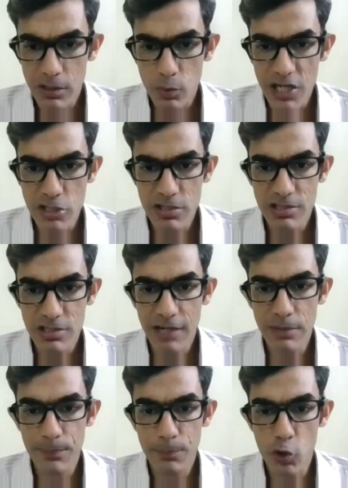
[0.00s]
the questions that have
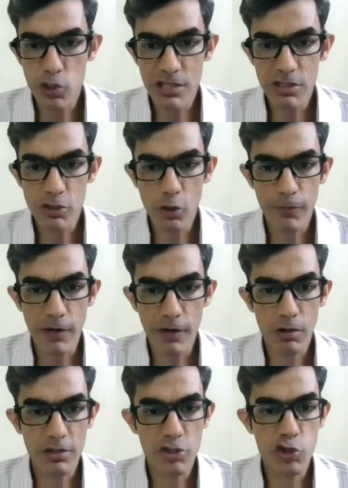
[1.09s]
been posted so far
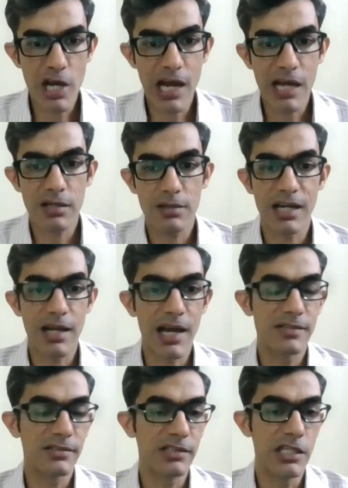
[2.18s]
on the chat that
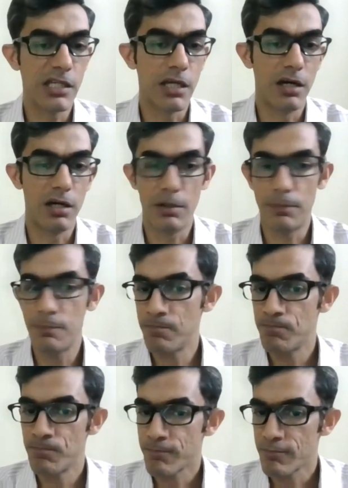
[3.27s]
I see.
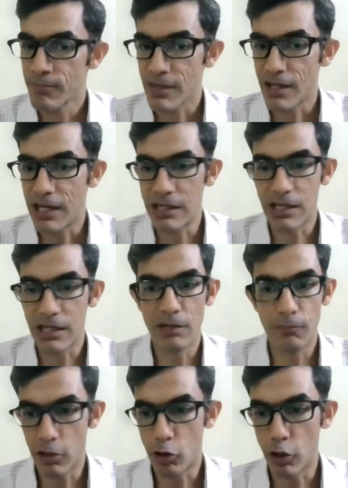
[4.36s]
And
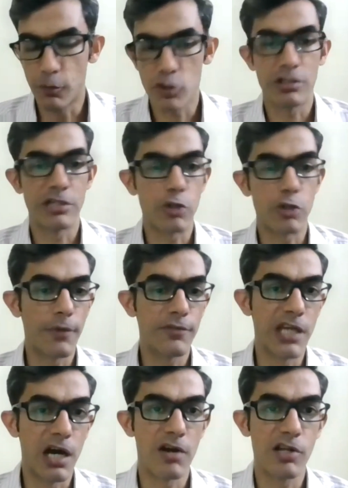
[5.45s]
we are almost at the top of
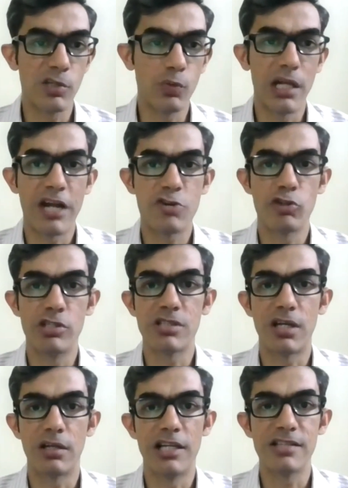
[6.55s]
the hour as well, Andros.
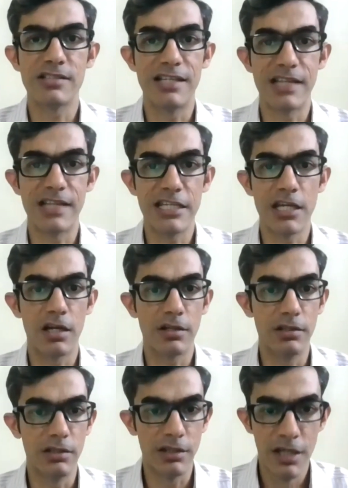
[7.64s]
Unless there's any
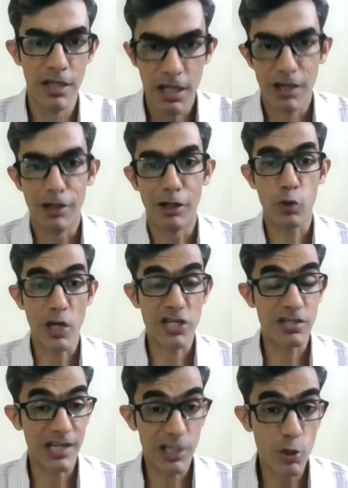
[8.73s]
other
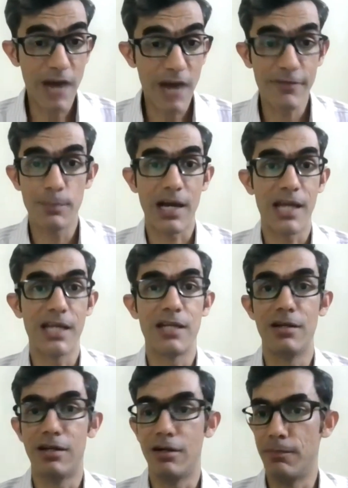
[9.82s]
question that you have in
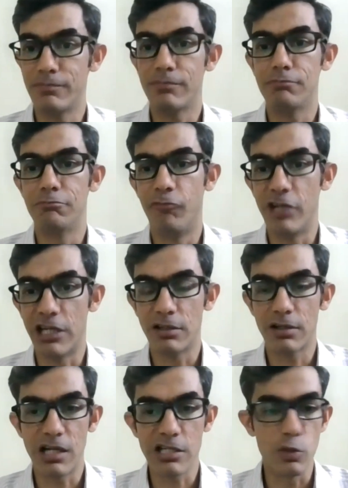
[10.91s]
mind, we can
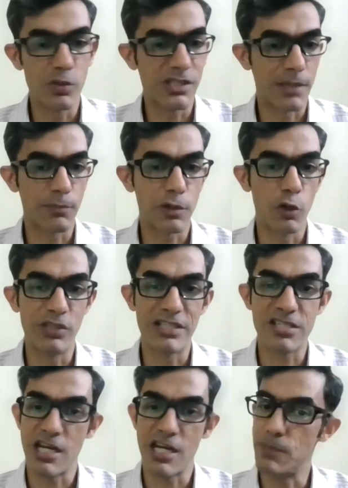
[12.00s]
continue with some closing
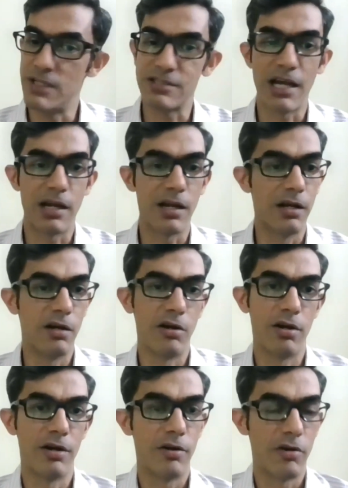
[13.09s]
statements and
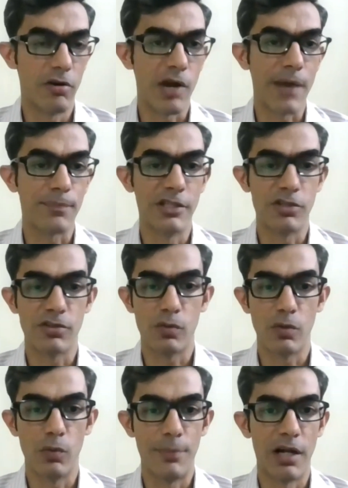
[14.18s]
wrap this
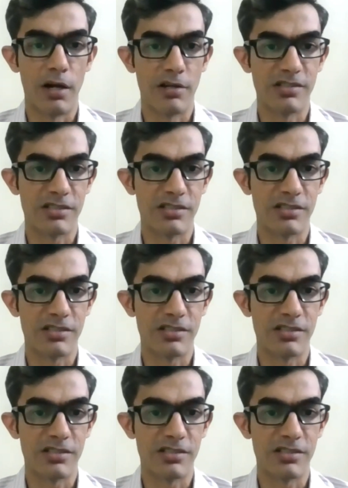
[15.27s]
webinar.